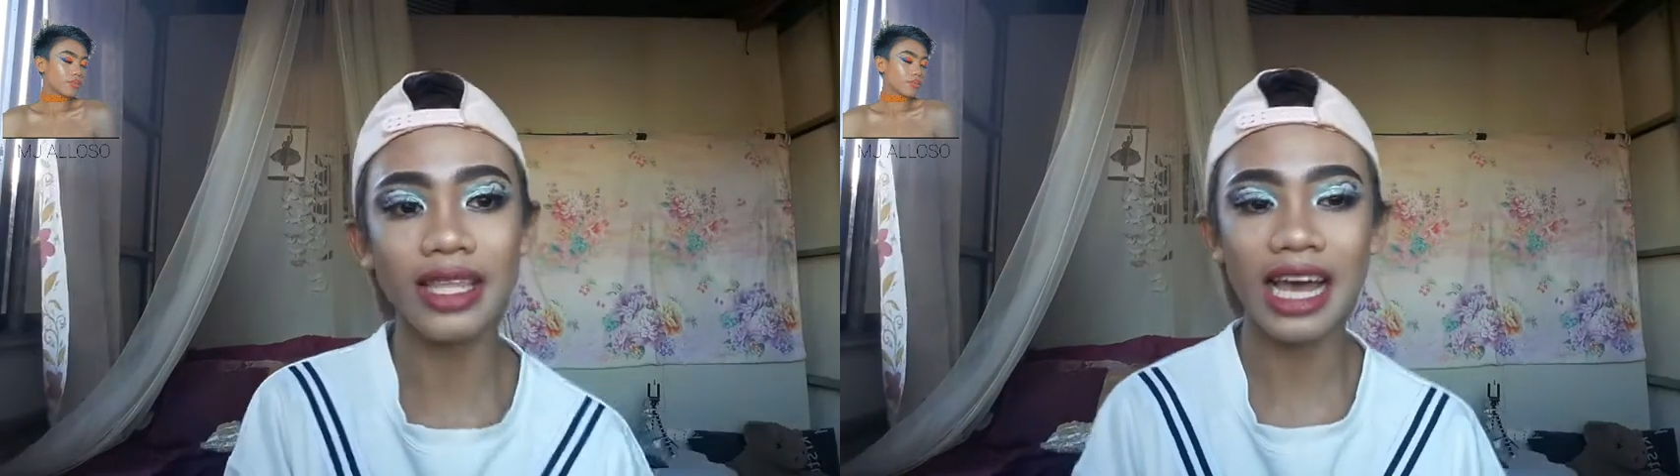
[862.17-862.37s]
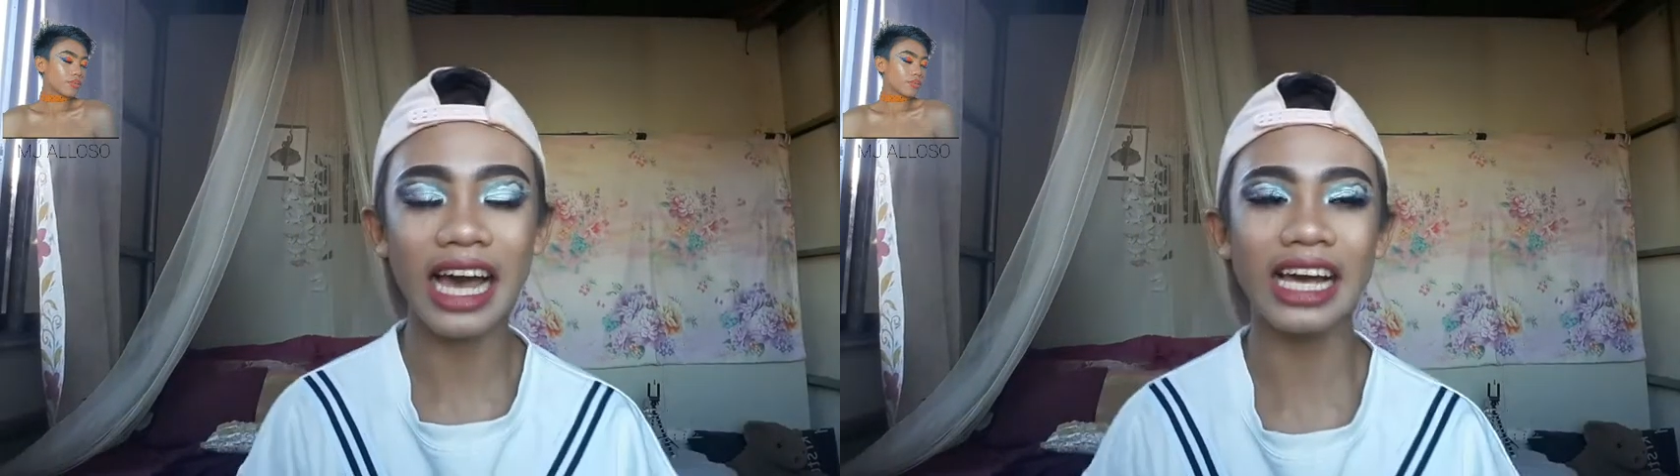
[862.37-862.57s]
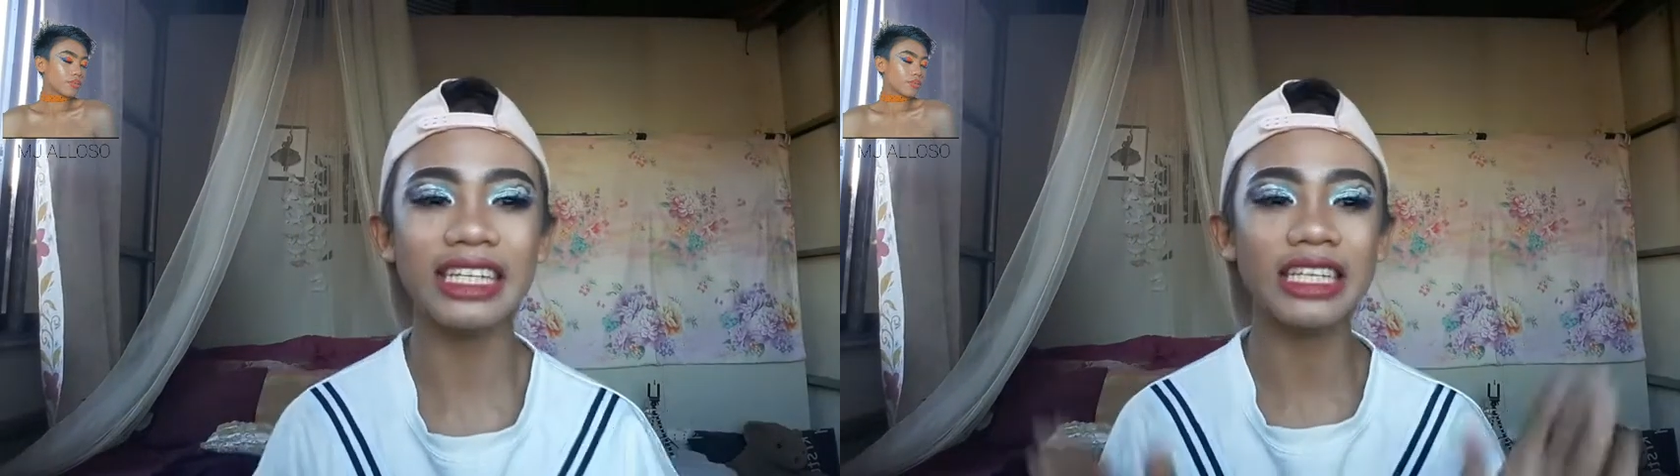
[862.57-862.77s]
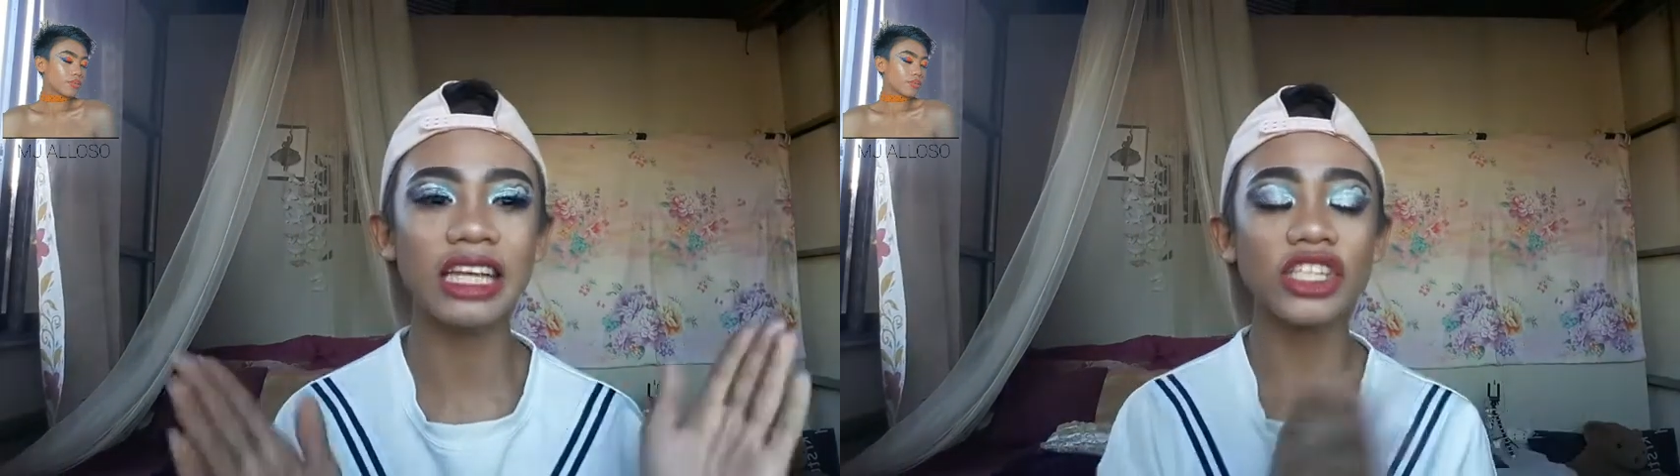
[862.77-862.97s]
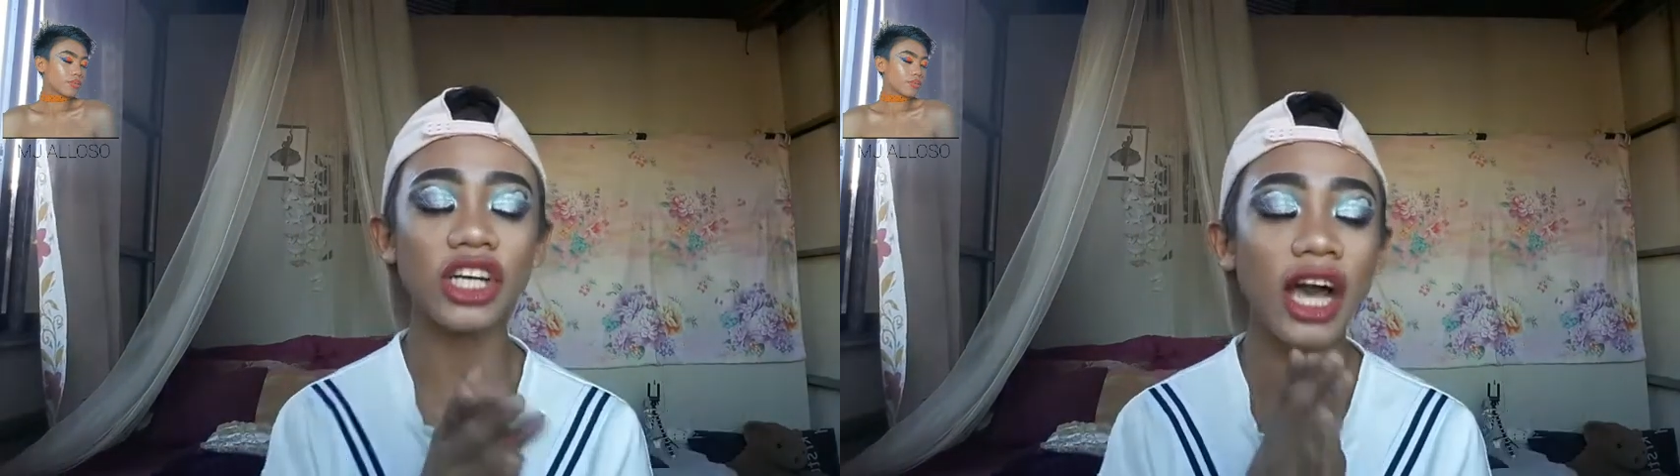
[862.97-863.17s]
sa itaas
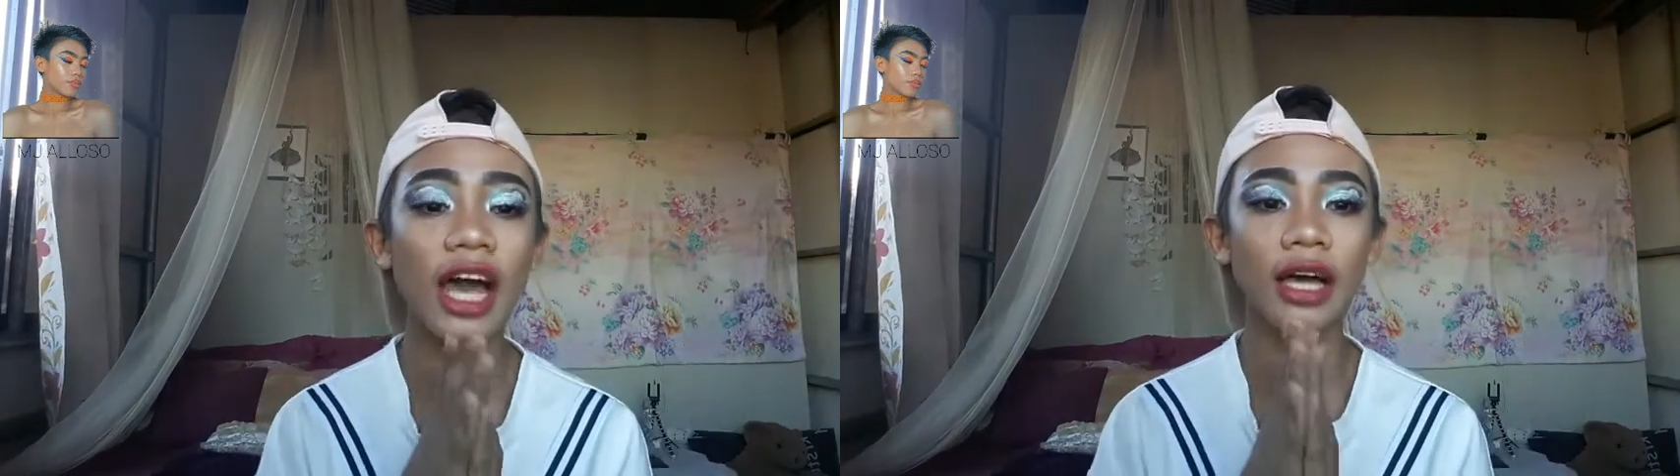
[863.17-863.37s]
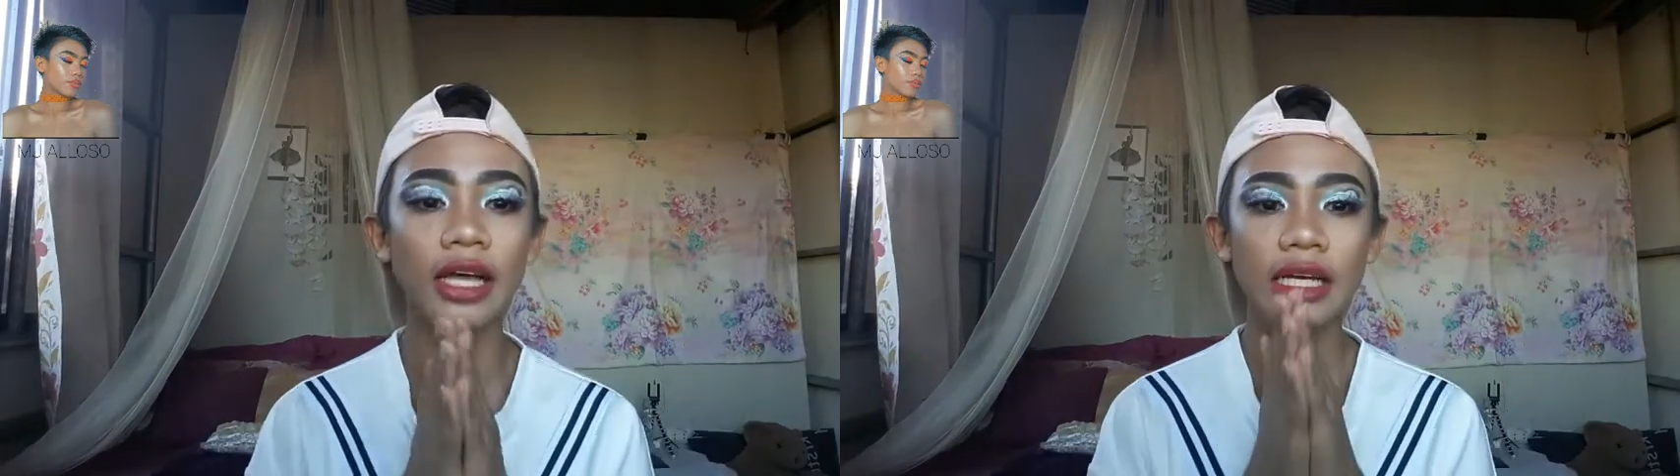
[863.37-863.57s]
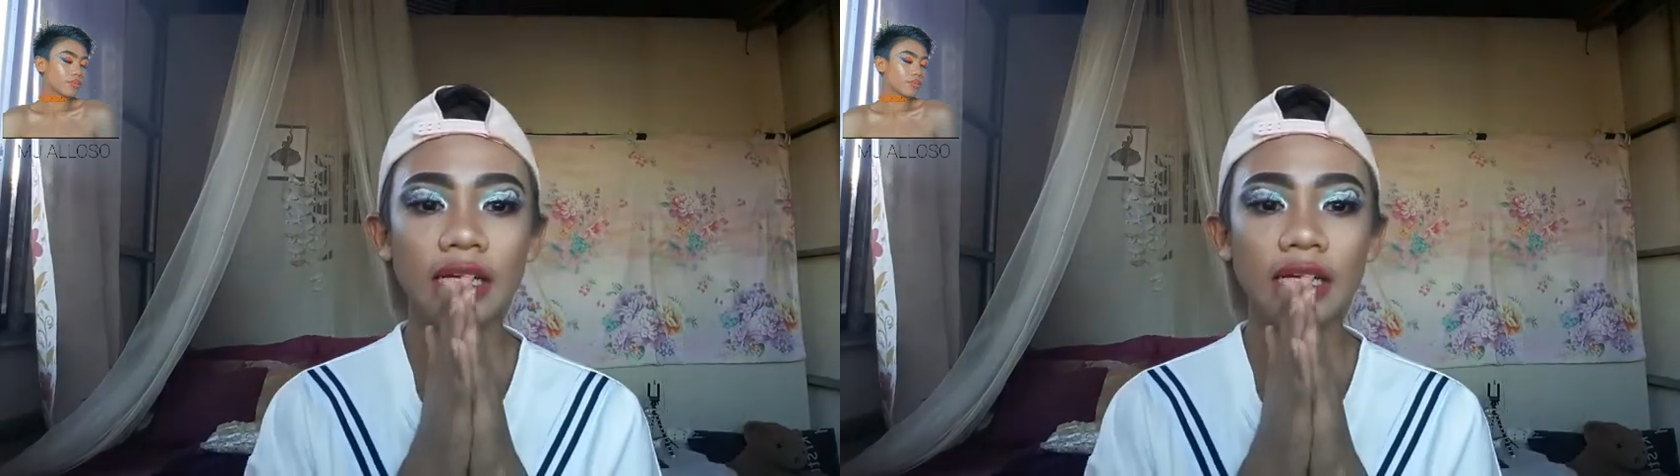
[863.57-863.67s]
at saka